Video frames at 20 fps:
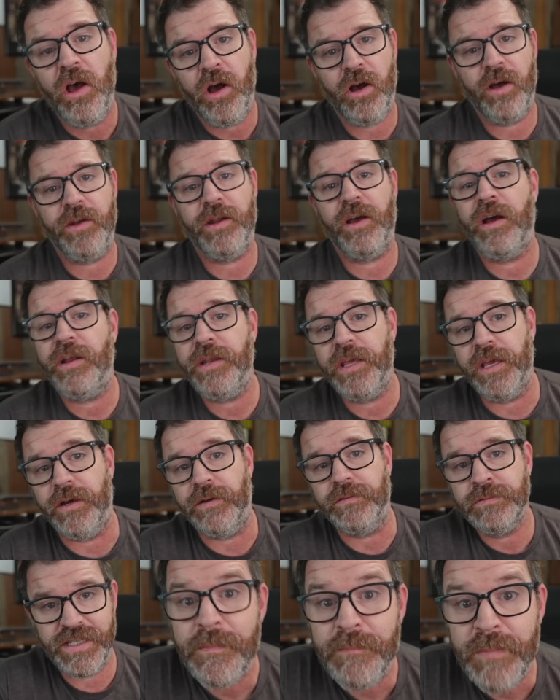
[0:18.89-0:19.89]
on
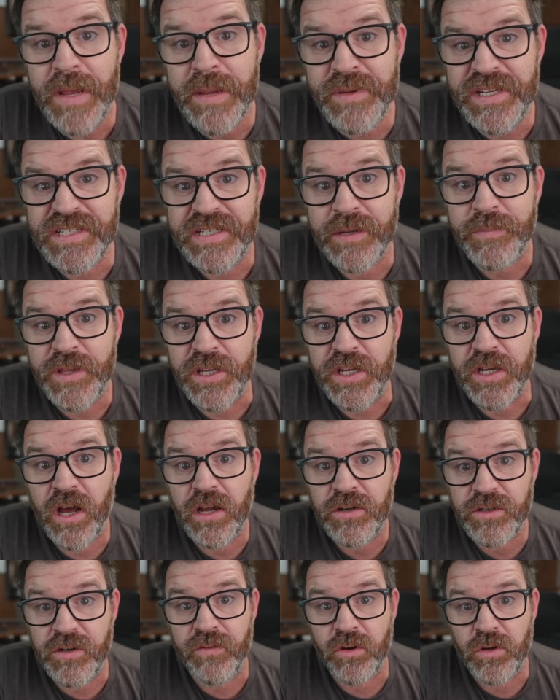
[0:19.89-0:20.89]
audio. Maybe something
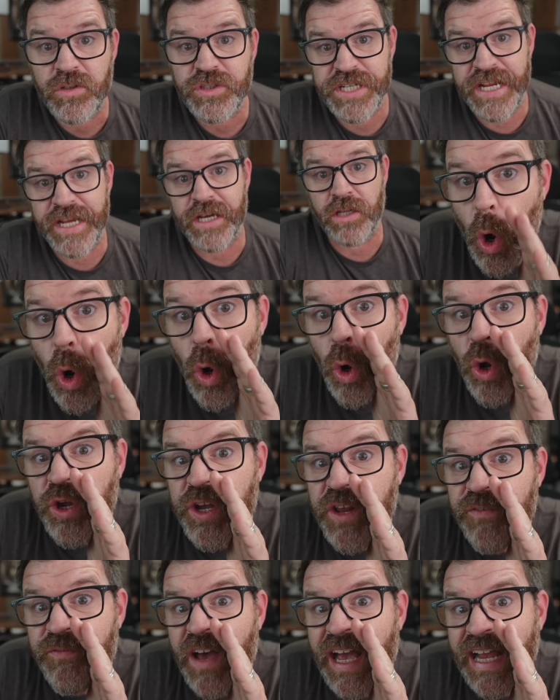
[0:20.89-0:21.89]
controversial or
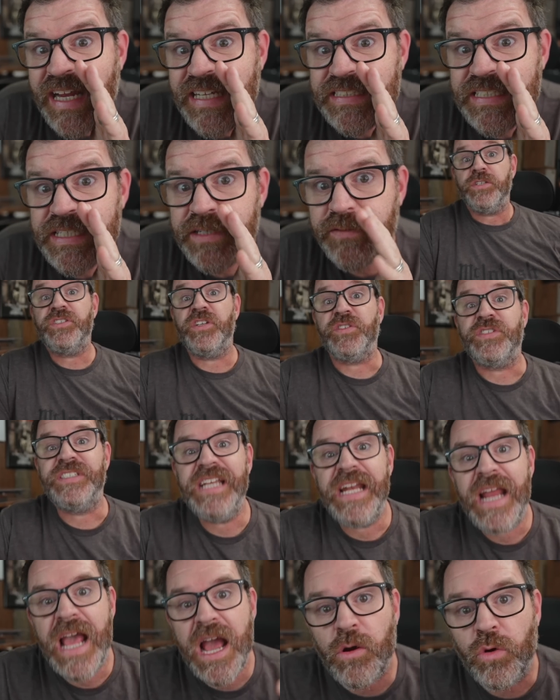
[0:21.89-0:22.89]
divisive. So
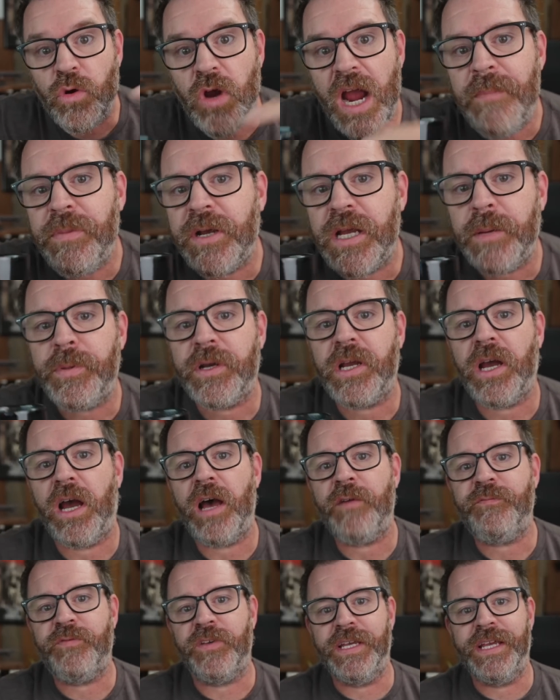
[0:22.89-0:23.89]
sit down, grab a cup of
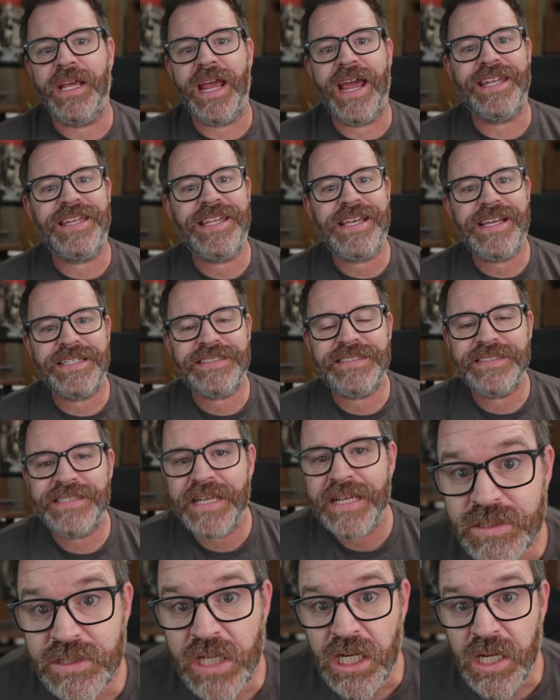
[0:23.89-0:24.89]
coffee, and
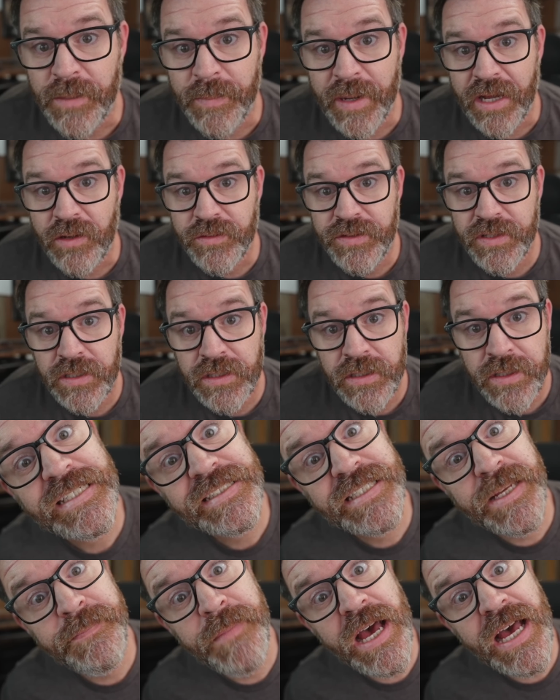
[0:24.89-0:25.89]
let's talk about
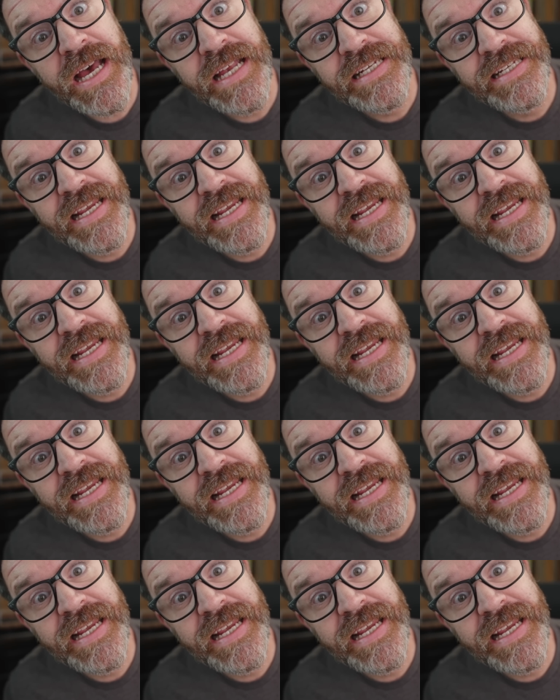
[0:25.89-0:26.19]
some hot